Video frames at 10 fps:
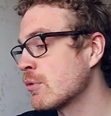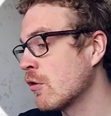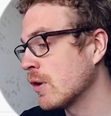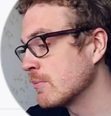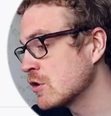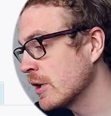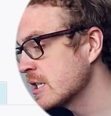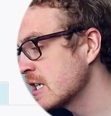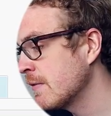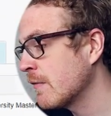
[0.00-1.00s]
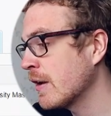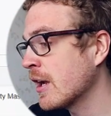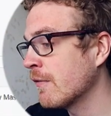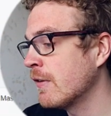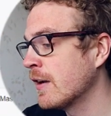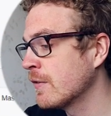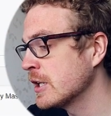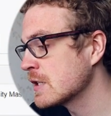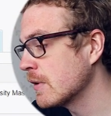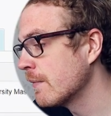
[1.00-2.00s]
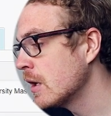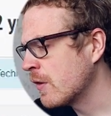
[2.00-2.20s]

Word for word: program. So let's see what we can find for this one.